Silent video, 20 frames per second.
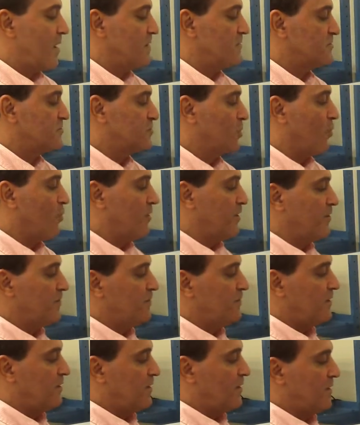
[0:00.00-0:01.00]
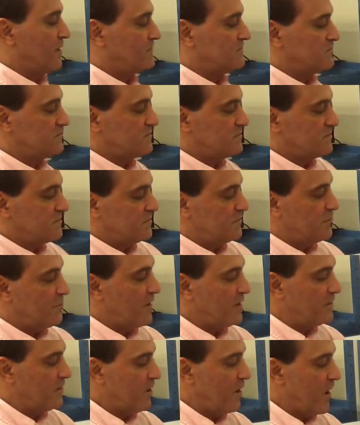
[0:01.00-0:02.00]
showing the
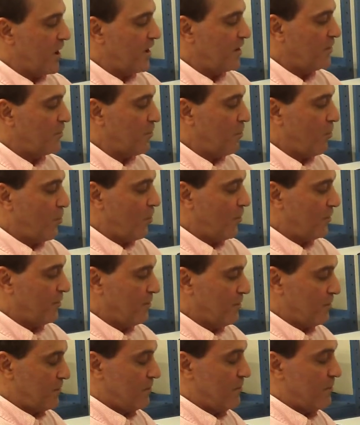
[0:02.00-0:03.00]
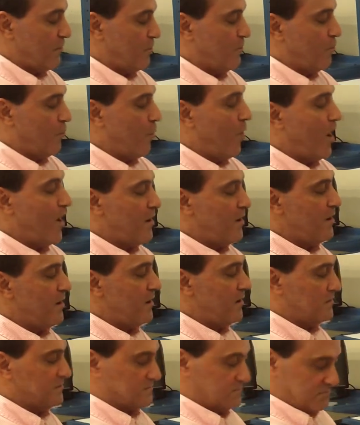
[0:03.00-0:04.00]
red light on one
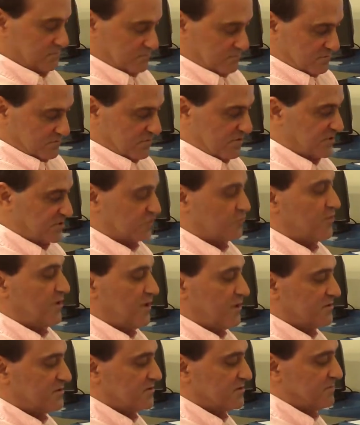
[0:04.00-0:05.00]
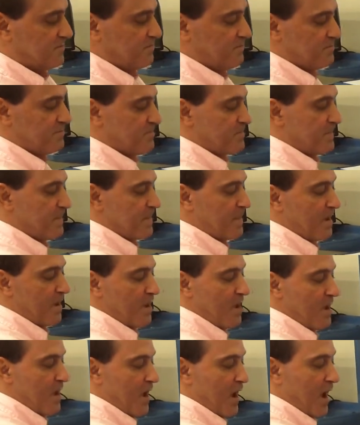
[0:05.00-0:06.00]
street,
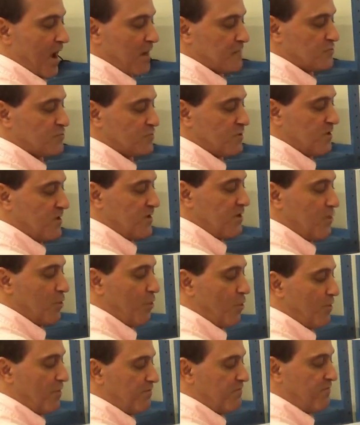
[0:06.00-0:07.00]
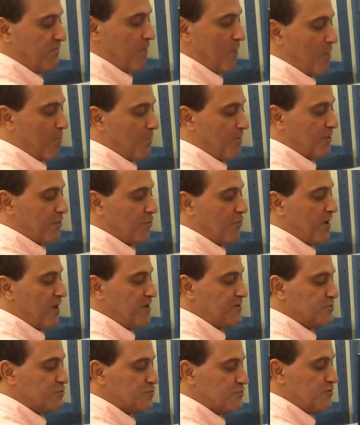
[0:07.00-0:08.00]
actually going from
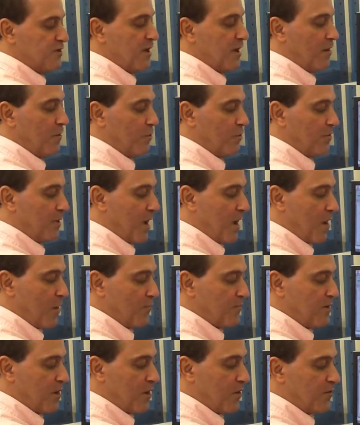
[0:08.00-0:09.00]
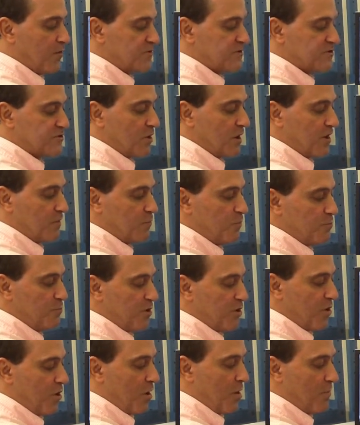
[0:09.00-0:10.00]
green to yellow. Now the other side will
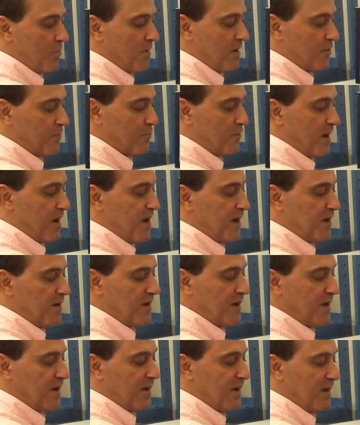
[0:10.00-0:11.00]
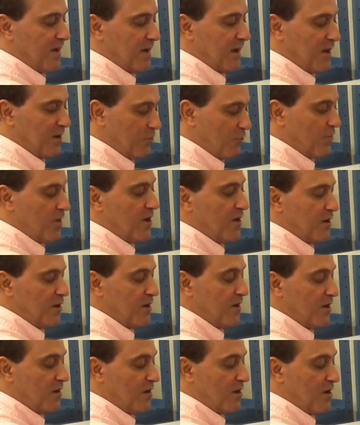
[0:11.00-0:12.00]
become red and
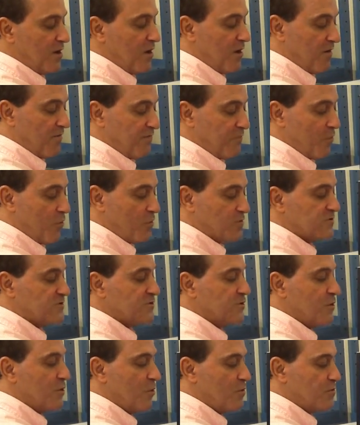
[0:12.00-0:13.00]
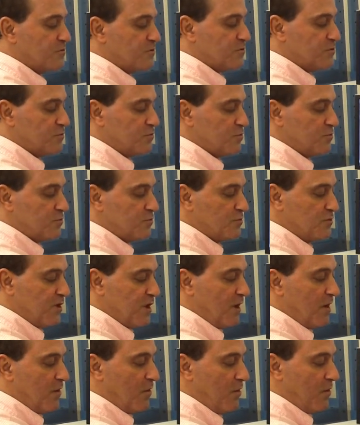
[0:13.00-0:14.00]
green. Of course, it goes to
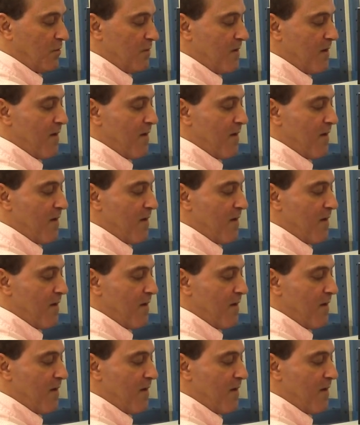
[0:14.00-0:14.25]
yellow.